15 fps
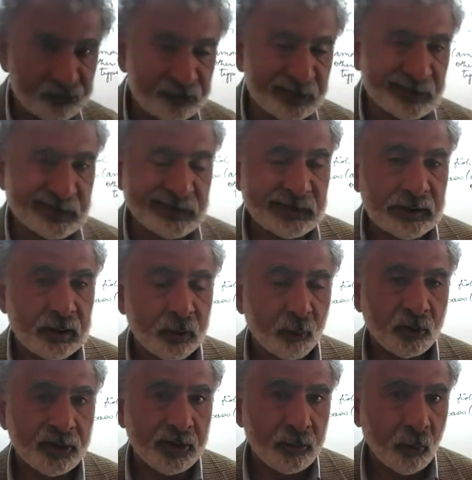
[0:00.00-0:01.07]
the
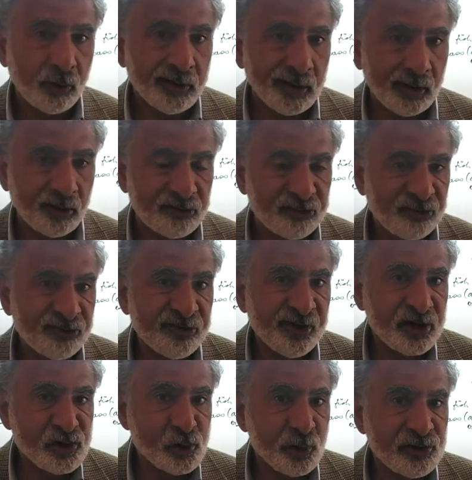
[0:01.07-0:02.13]
what they don't tell us is the
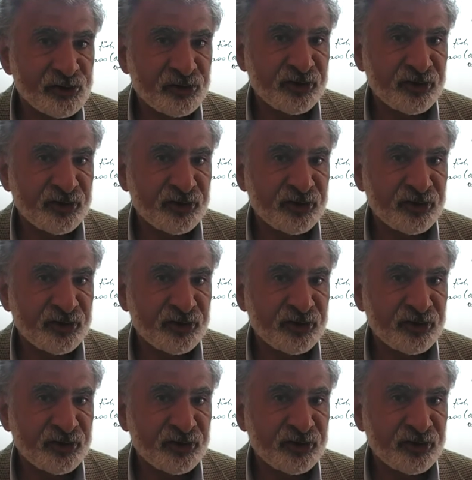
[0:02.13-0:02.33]
actual